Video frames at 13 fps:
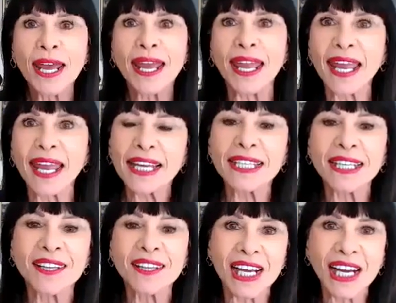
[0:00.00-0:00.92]

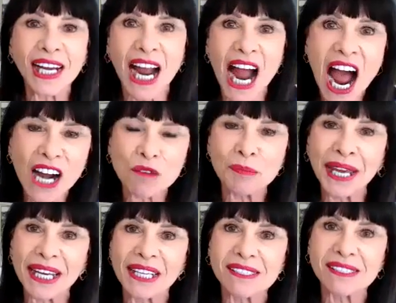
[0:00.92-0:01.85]
in the
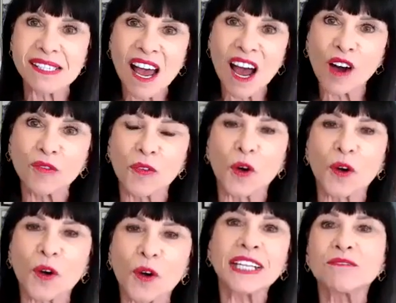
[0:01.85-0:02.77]
economy itself
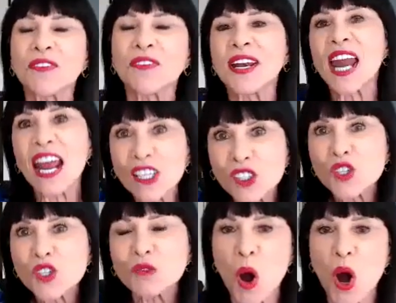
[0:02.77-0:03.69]
or in
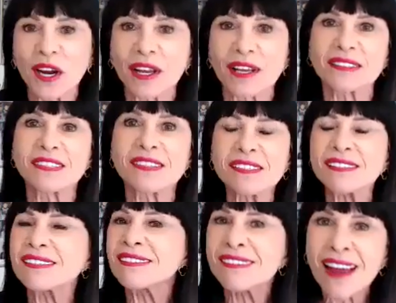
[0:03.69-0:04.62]
financial markets.
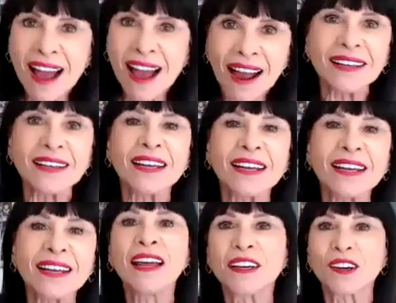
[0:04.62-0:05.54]
This is not
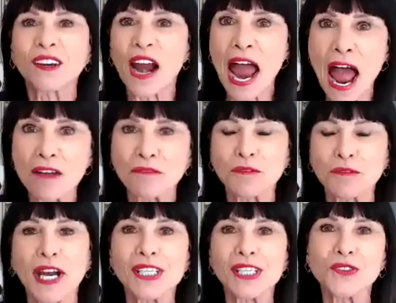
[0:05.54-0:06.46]
your
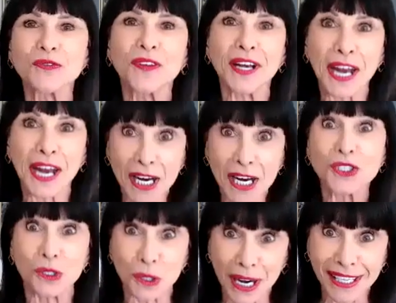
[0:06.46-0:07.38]
average
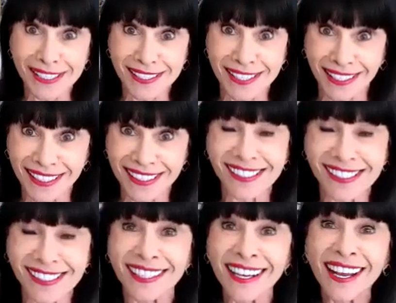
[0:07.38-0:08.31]
financial
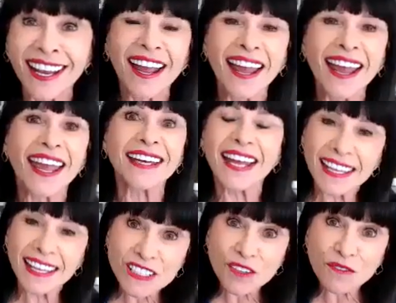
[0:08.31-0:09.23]
crisis. Right.
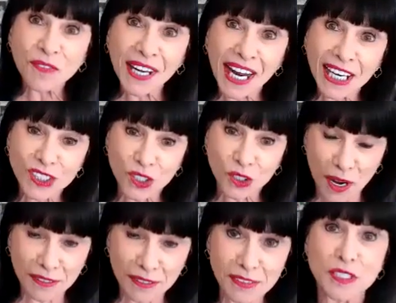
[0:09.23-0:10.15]
It is a financial
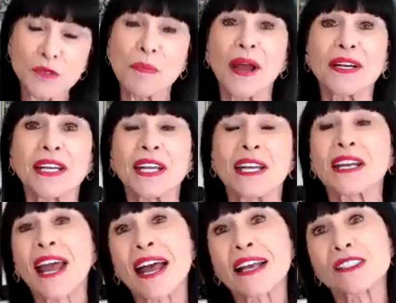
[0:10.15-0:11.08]
crisis, but
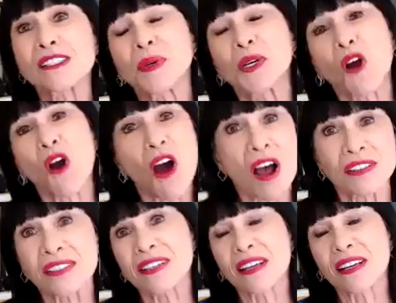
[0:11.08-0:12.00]
it has been
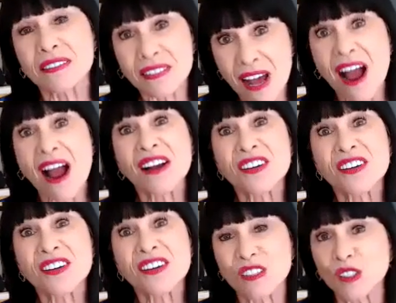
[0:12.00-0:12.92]
caused
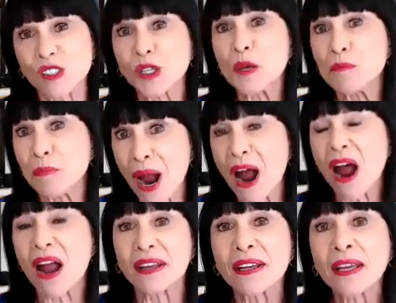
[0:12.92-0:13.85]
exogenously
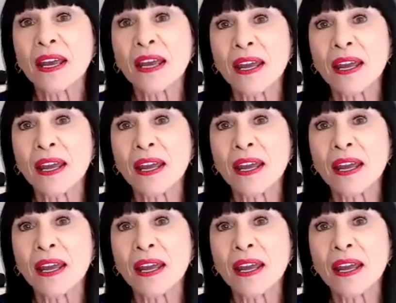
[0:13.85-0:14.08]
by